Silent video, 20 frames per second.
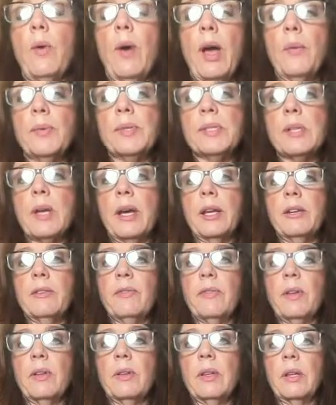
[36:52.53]
I was kind of
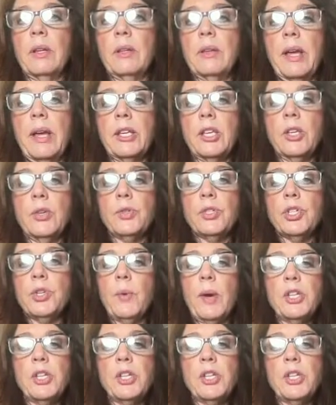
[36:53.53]
like you too.